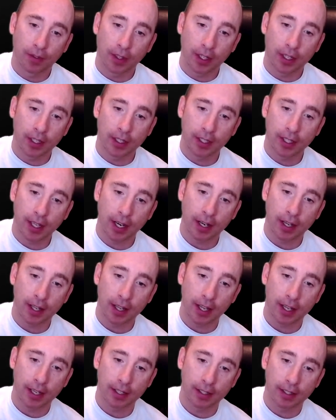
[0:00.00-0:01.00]
instead of
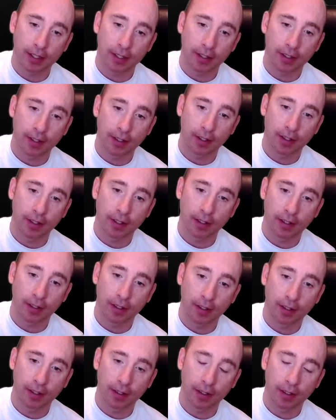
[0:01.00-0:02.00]
this,
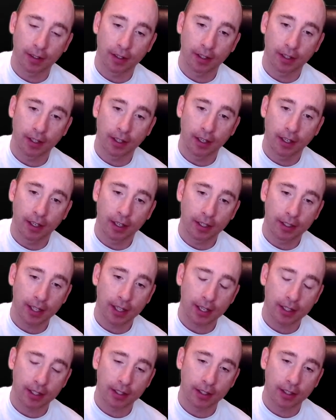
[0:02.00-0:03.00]

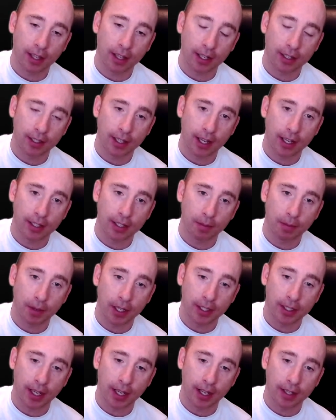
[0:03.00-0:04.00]
because that takes a bit
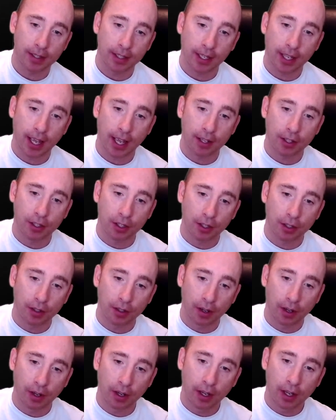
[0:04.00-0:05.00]
of time to get to.
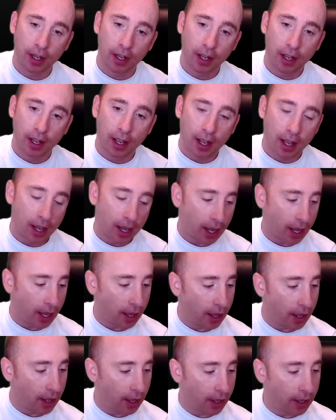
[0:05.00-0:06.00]

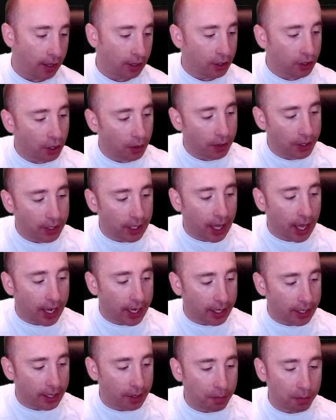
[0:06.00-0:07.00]
So it's
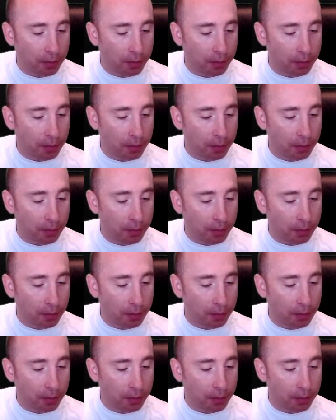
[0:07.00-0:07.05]
like you're